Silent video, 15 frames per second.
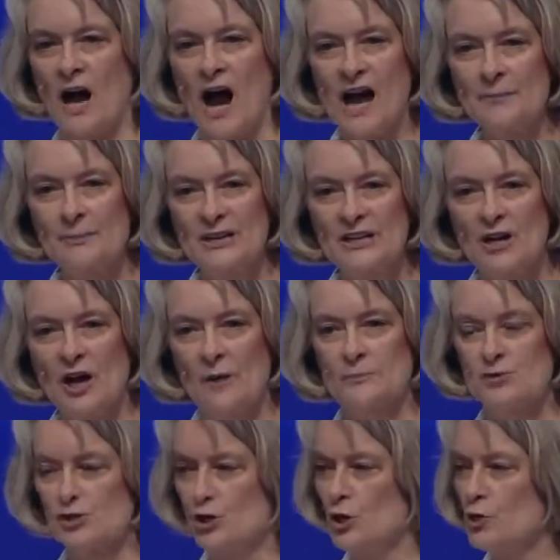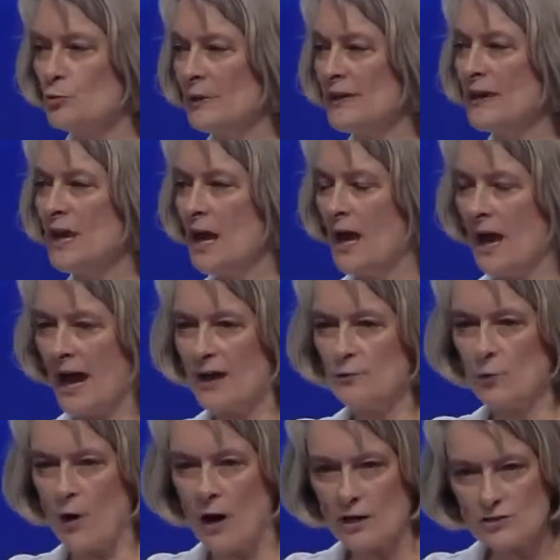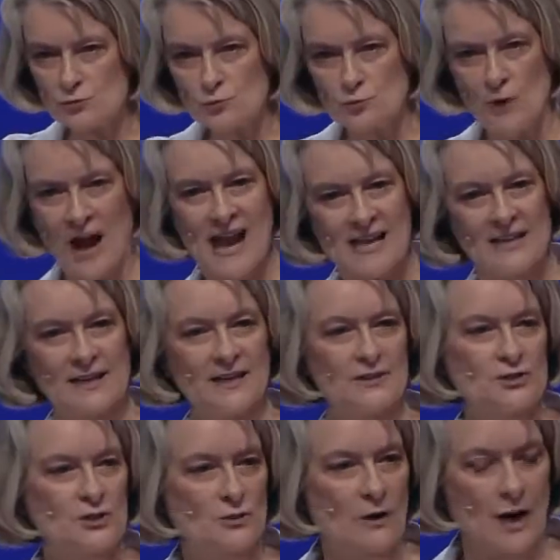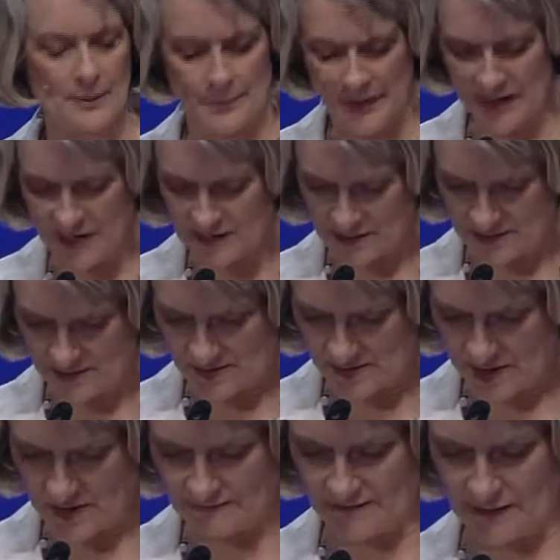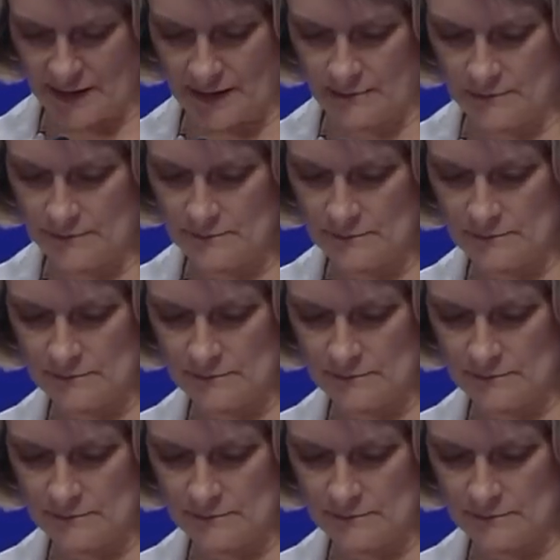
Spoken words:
God becomes human and walks right into our pain and suffering.